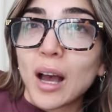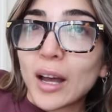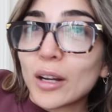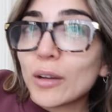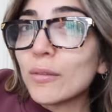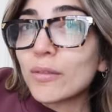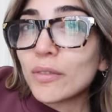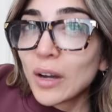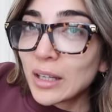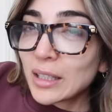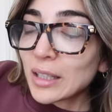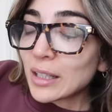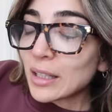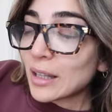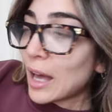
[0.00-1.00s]
I don't find
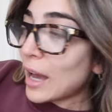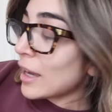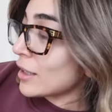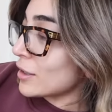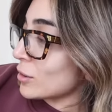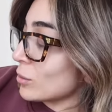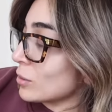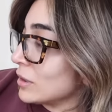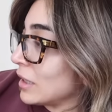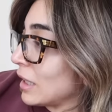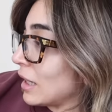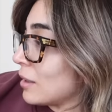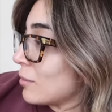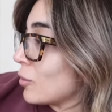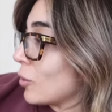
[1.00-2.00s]
it that exhausting
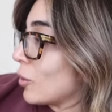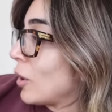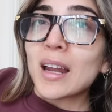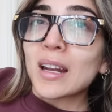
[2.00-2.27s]
anymore.